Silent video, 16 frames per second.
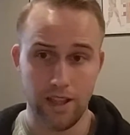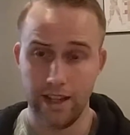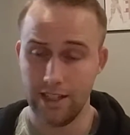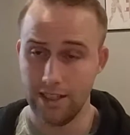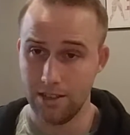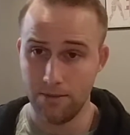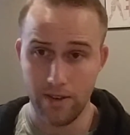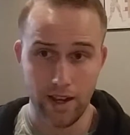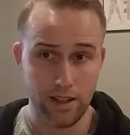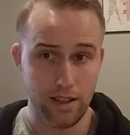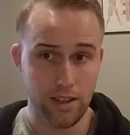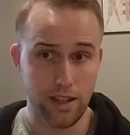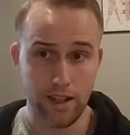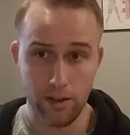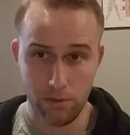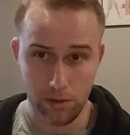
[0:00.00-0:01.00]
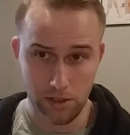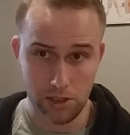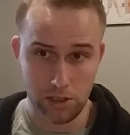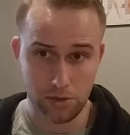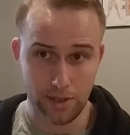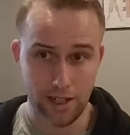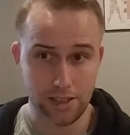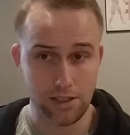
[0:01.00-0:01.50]
they just find that they get really
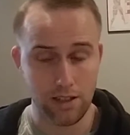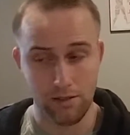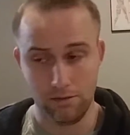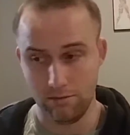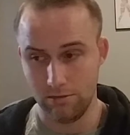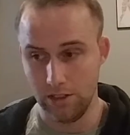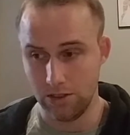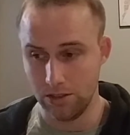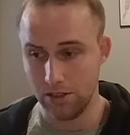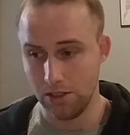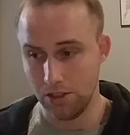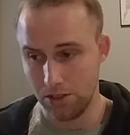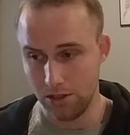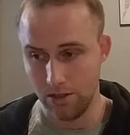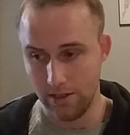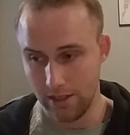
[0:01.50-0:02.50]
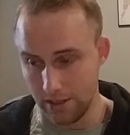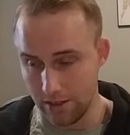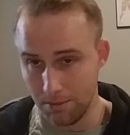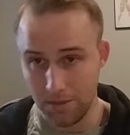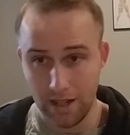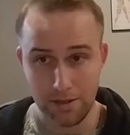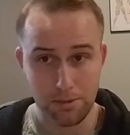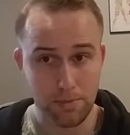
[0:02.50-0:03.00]
stressed, and research has shown that
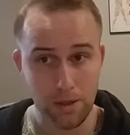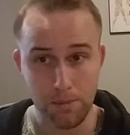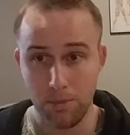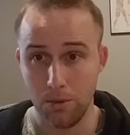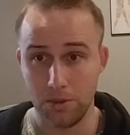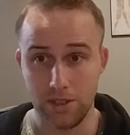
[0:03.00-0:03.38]
sometimes people,